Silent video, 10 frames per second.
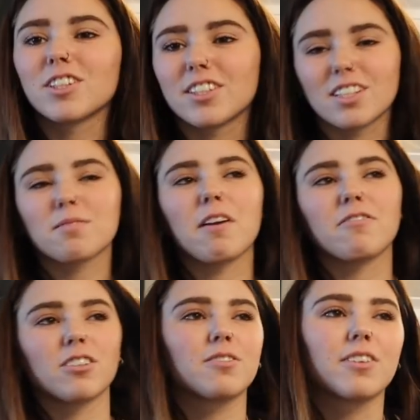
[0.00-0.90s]
So this is my
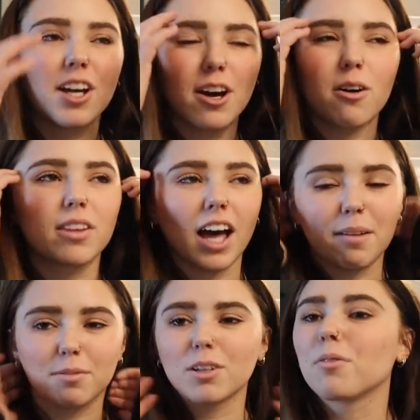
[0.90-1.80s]
first video that
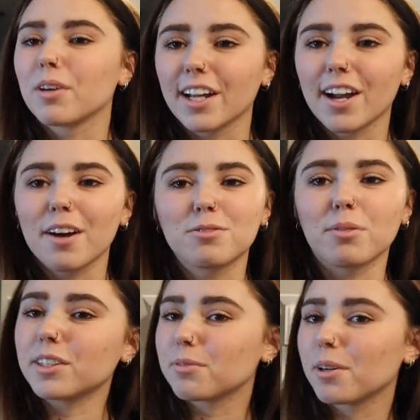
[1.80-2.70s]
I'm recording of
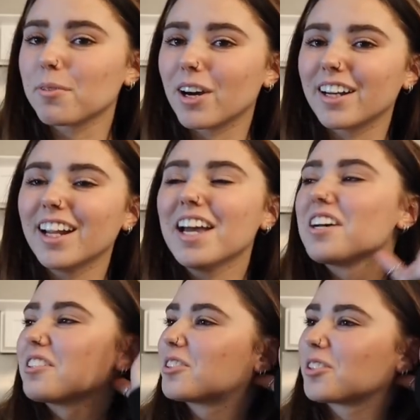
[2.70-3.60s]
2021.
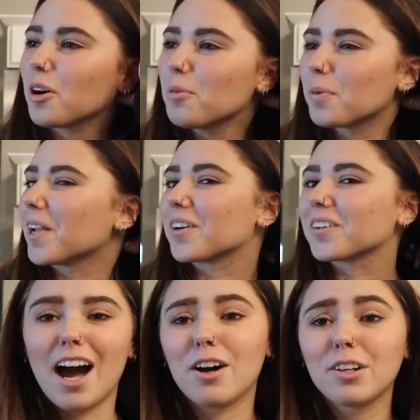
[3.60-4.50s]
So
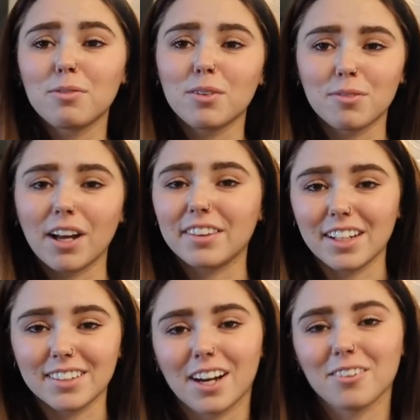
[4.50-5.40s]
weird. I don't even want to write
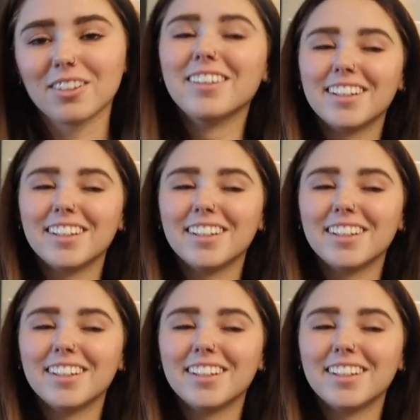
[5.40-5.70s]
that down.